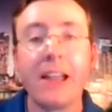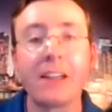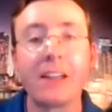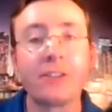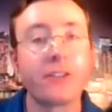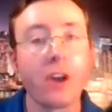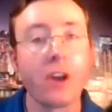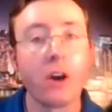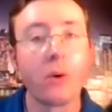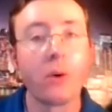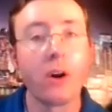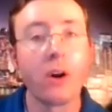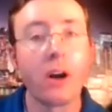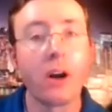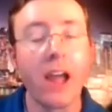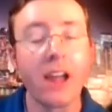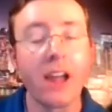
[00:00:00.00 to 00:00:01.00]
And so,
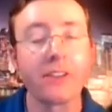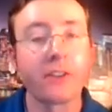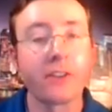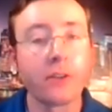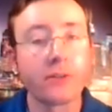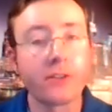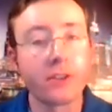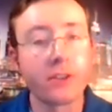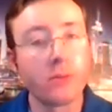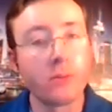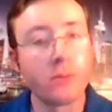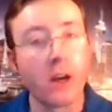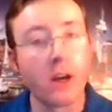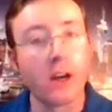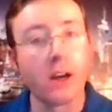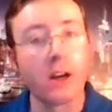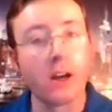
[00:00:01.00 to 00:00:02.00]
and so to
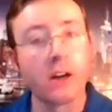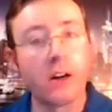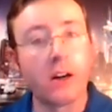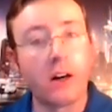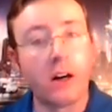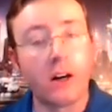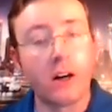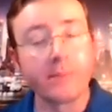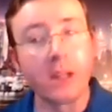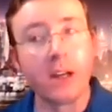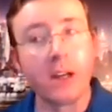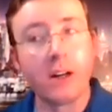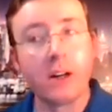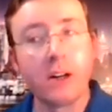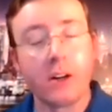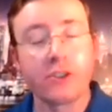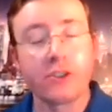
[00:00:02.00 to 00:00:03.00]
uh,
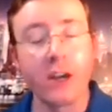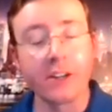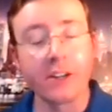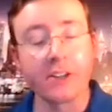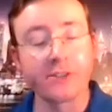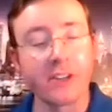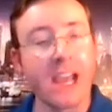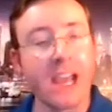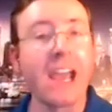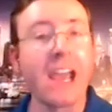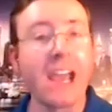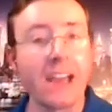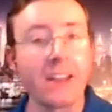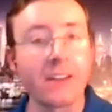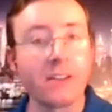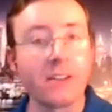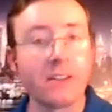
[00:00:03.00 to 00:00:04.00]
try to sort of
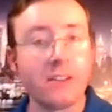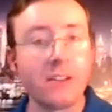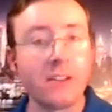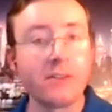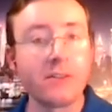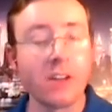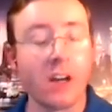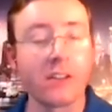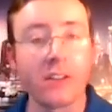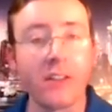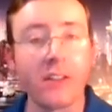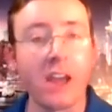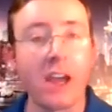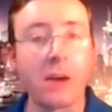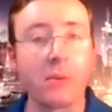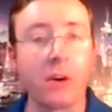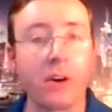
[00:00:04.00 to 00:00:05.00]
add onto
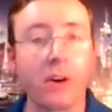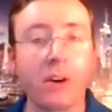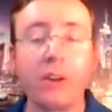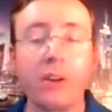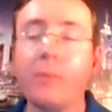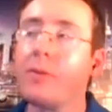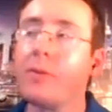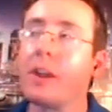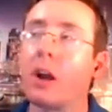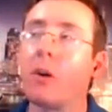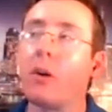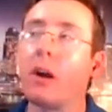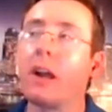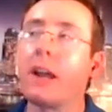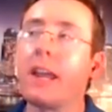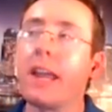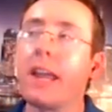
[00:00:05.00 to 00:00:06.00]
that, Mark, you know,
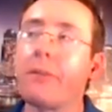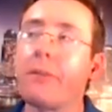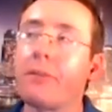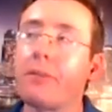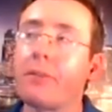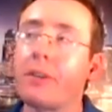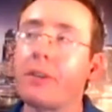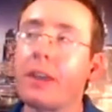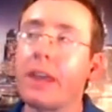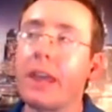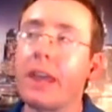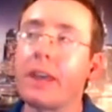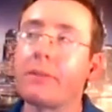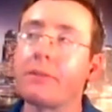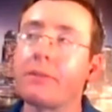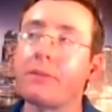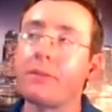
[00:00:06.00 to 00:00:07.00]
if,
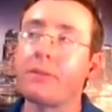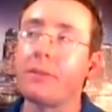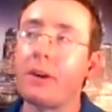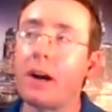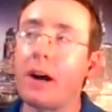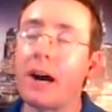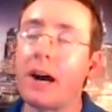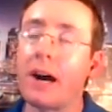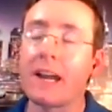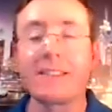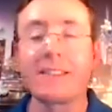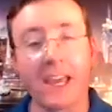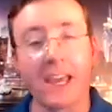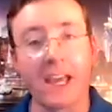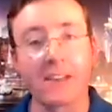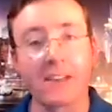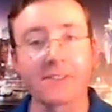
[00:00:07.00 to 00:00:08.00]
if, I had
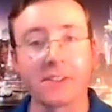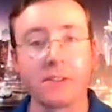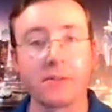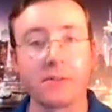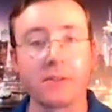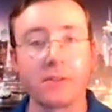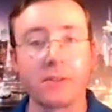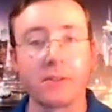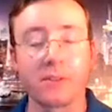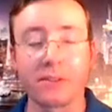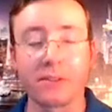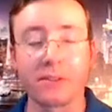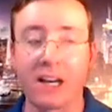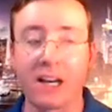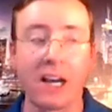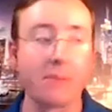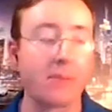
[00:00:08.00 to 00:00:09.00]
to ask you your
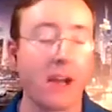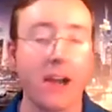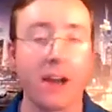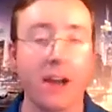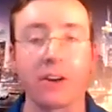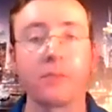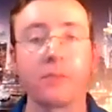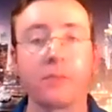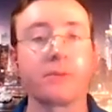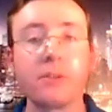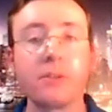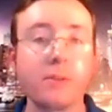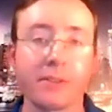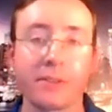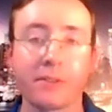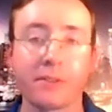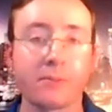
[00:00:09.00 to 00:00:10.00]
top, I don't know,
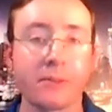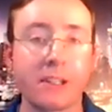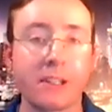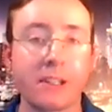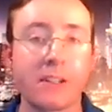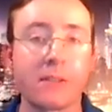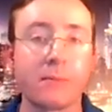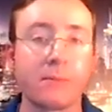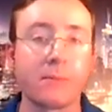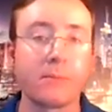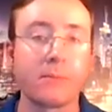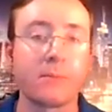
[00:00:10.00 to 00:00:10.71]
two or three